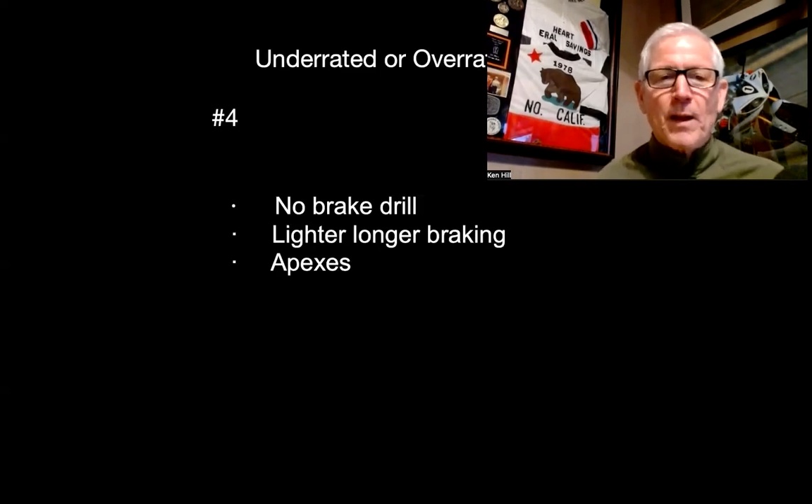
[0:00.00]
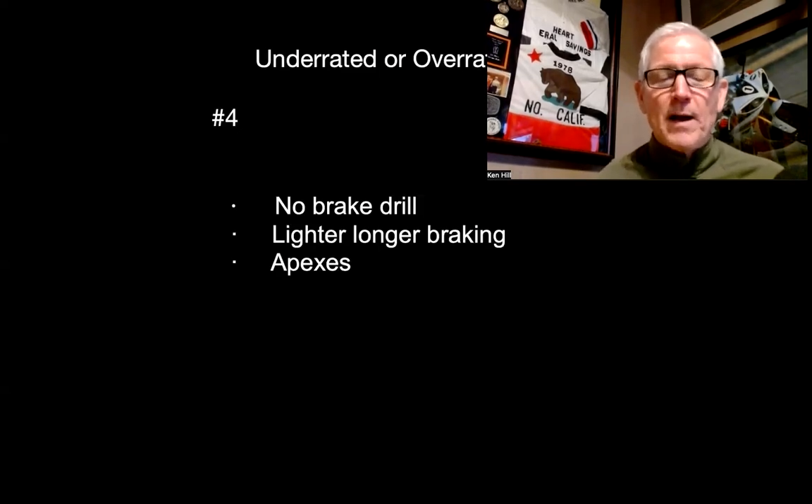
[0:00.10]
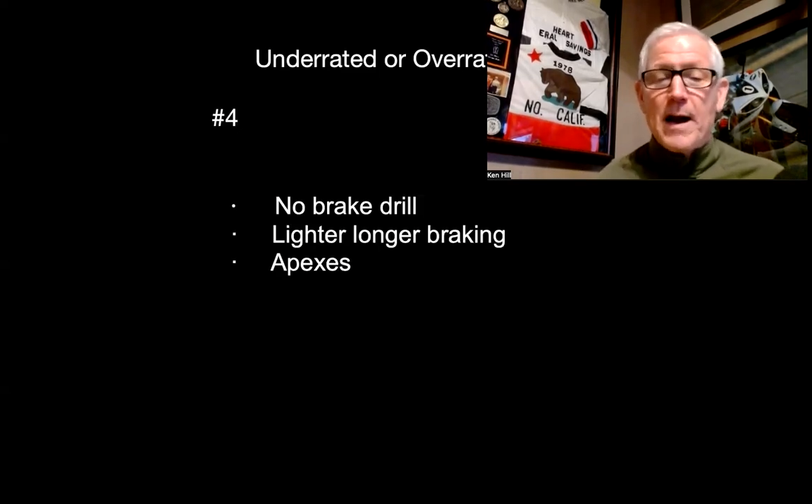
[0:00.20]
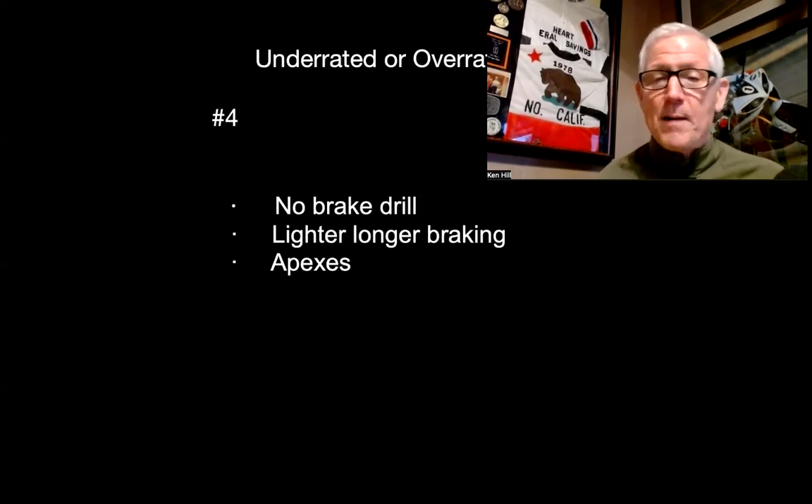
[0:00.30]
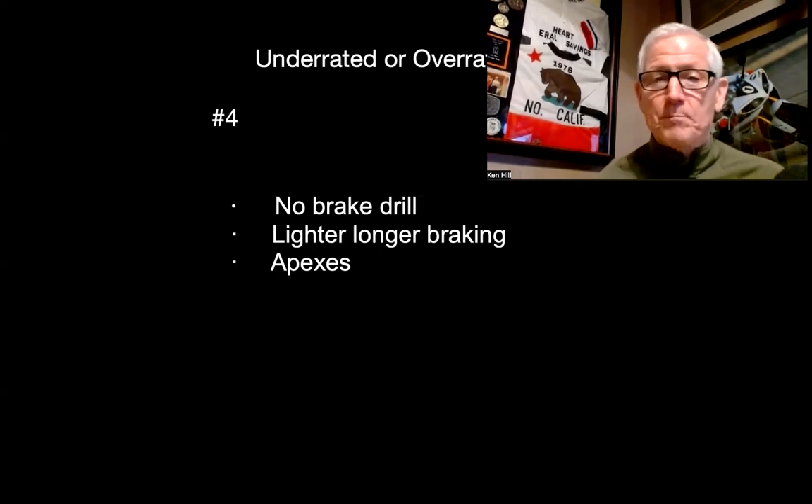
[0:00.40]

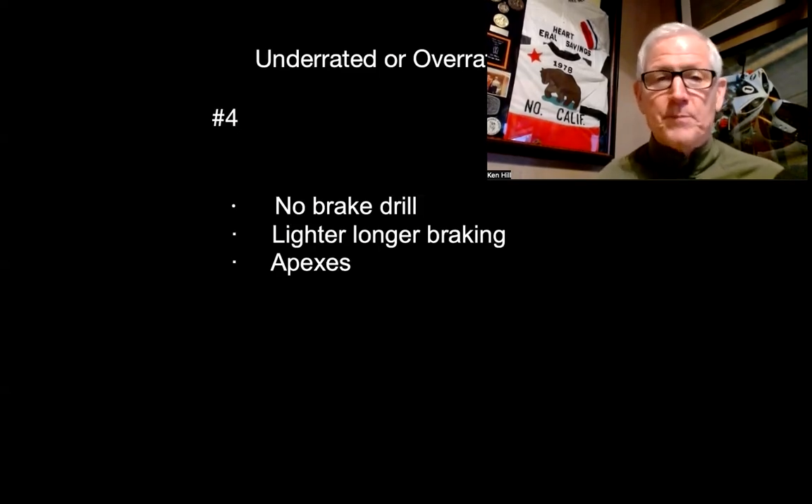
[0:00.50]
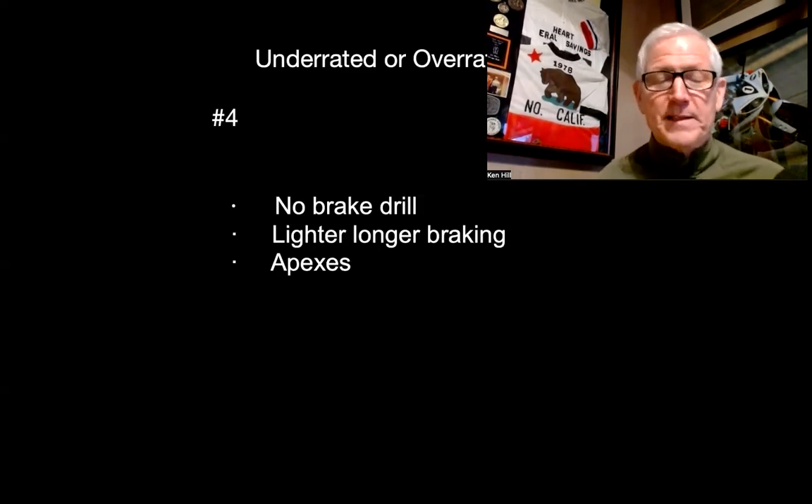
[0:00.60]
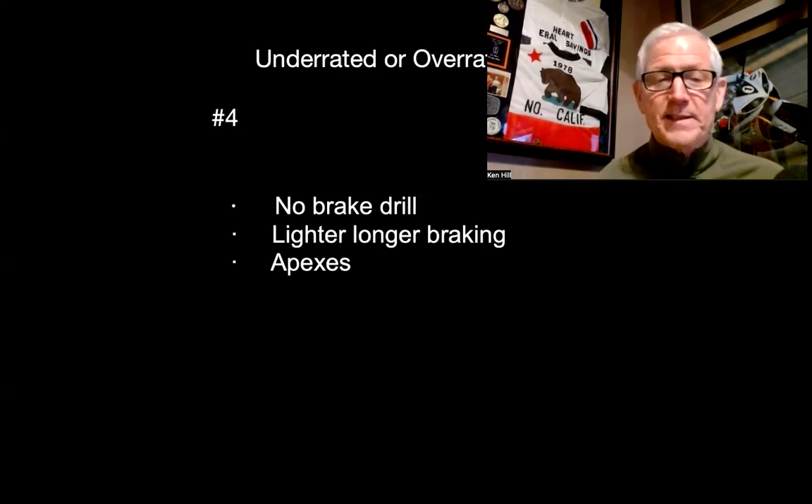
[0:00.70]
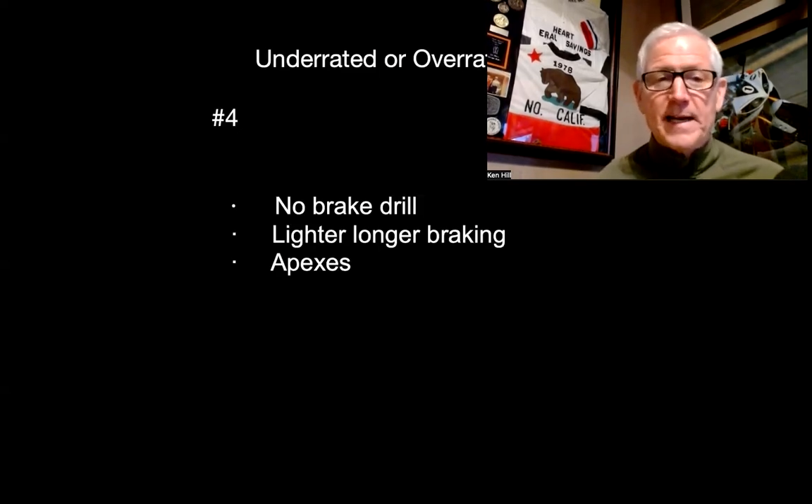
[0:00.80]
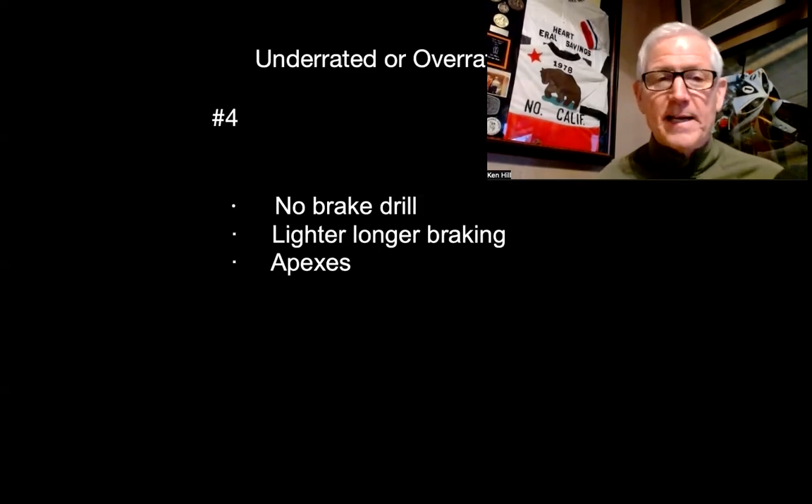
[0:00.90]

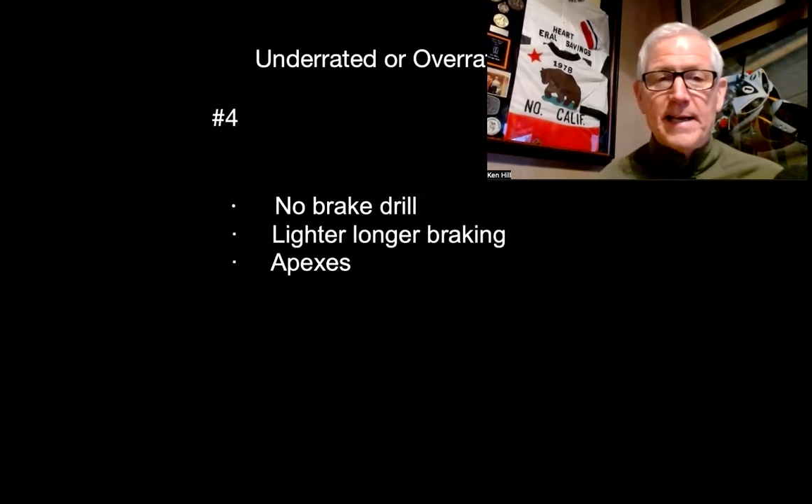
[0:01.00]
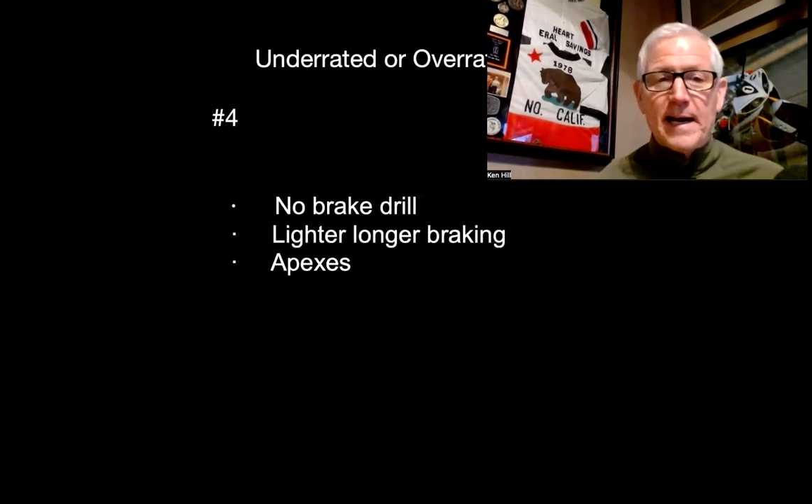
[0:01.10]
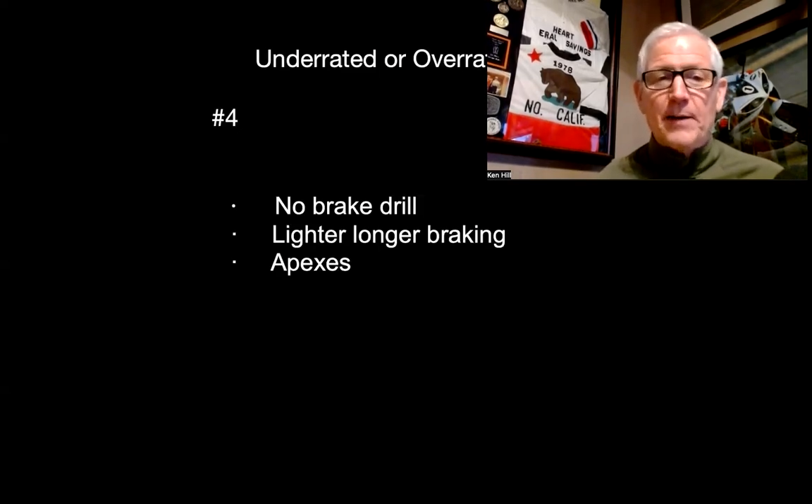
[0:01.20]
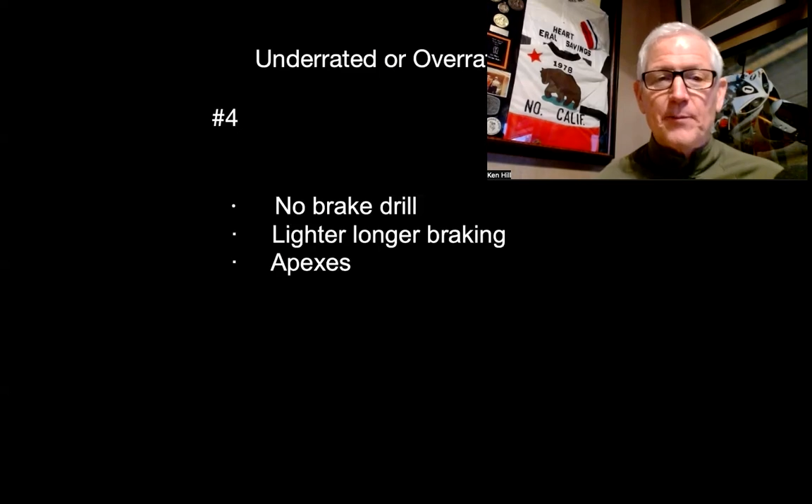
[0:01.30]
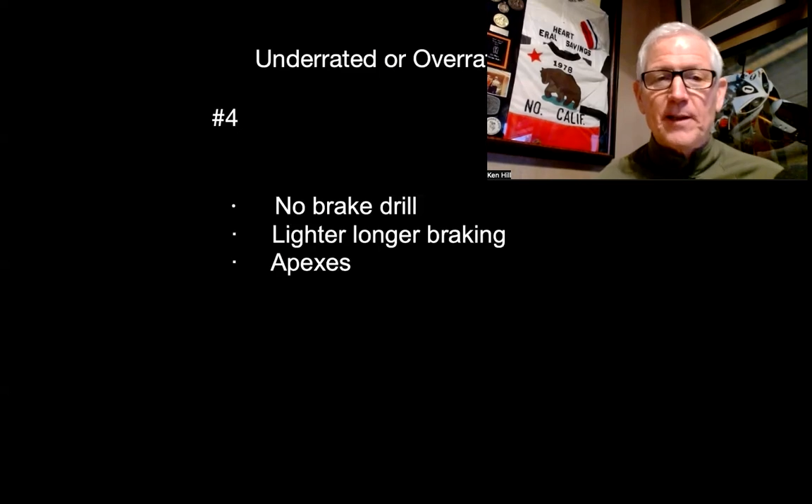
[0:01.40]
Instead,
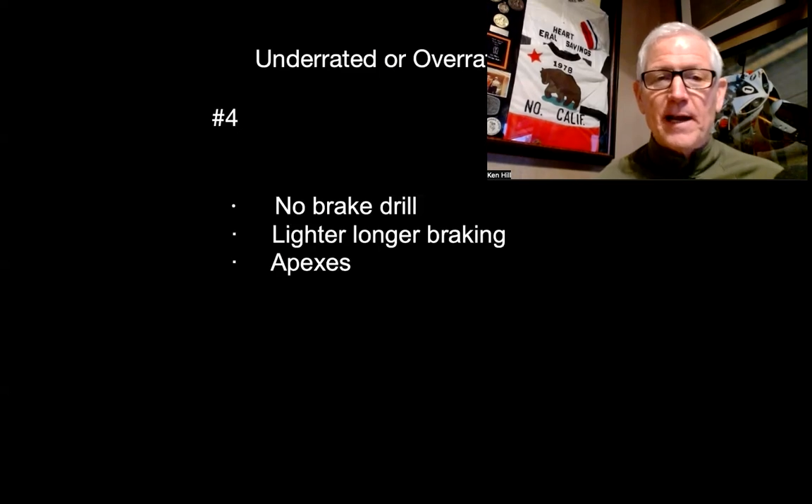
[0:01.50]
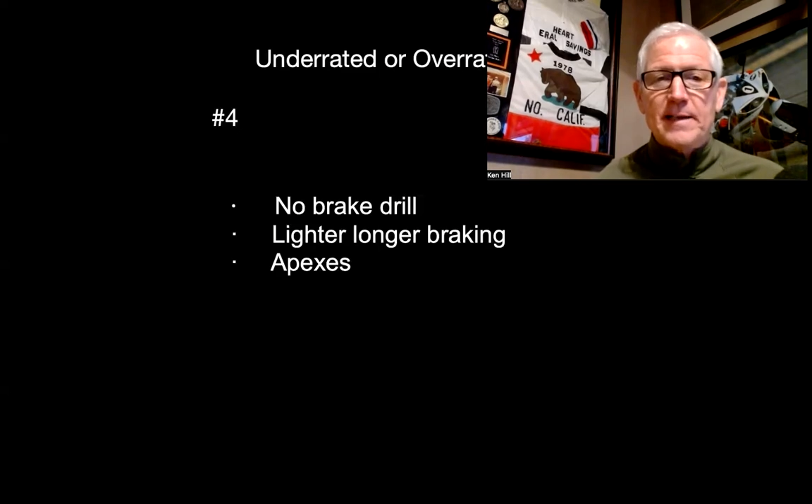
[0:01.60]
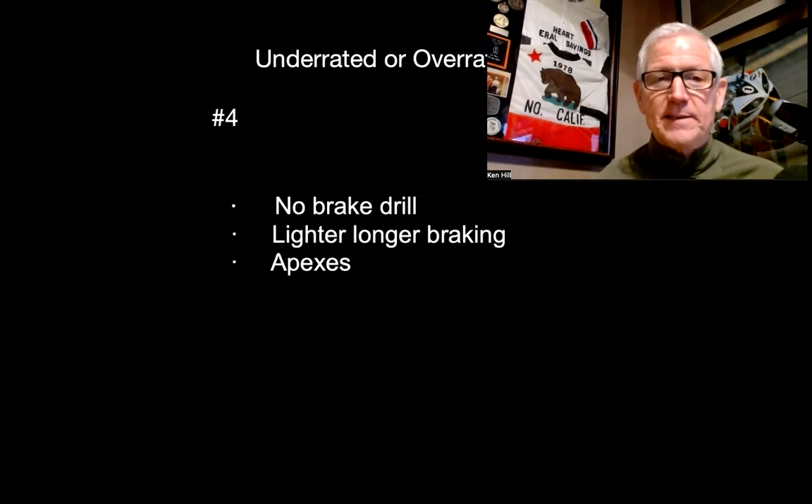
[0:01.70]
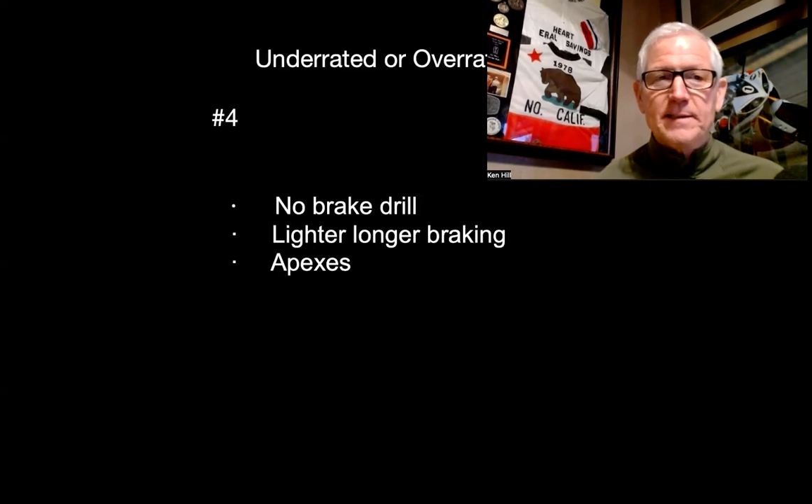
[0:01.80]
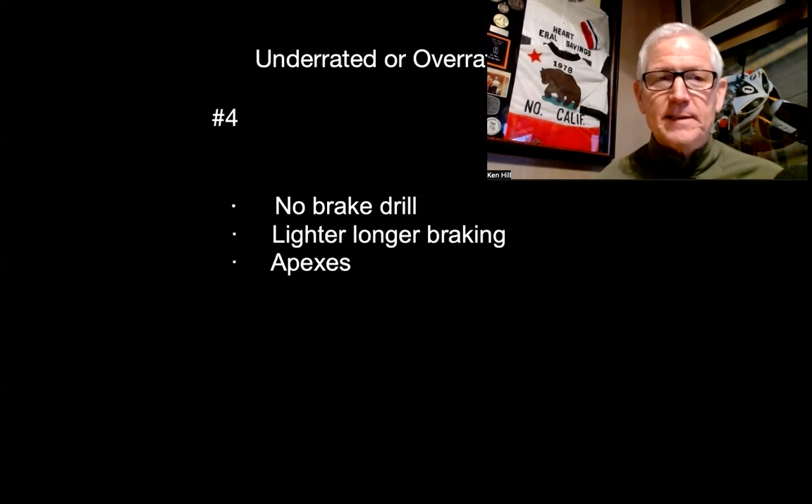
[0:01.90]
yeah, I
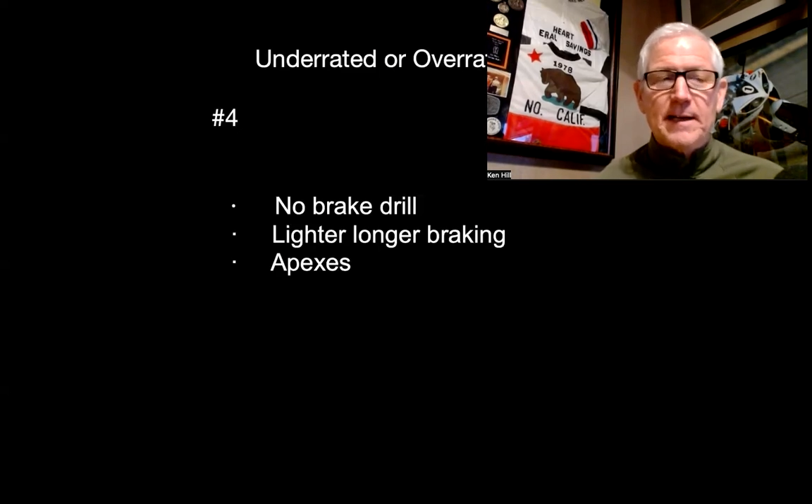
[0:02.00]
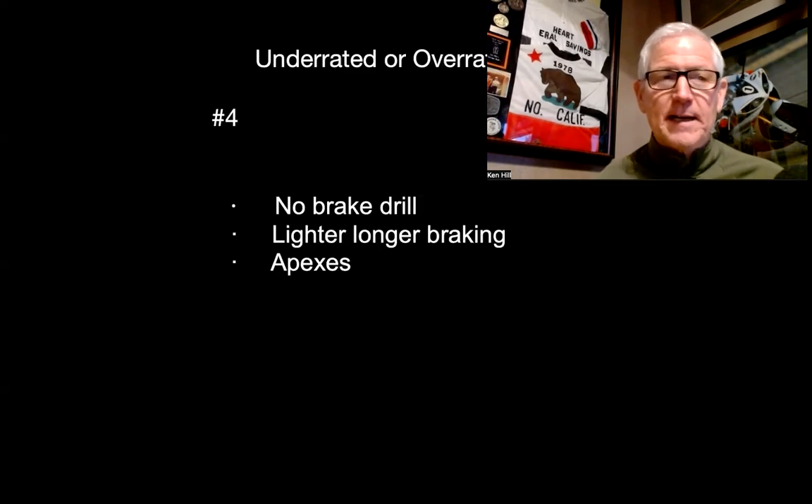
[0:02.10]
realize